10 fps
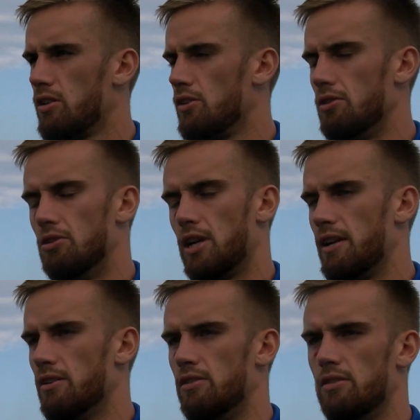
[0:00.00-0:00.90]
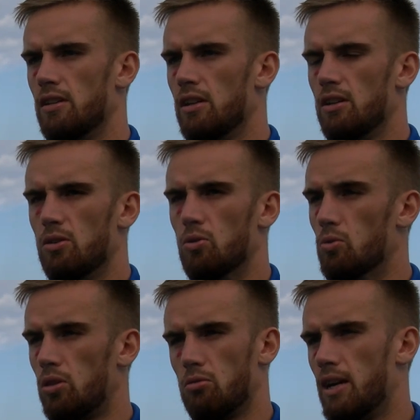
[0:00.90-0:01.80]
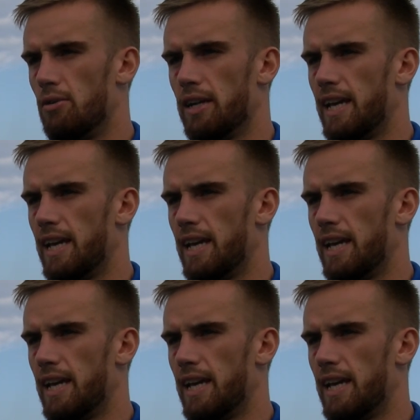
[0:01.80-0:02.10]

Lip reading: huge headers all throughout the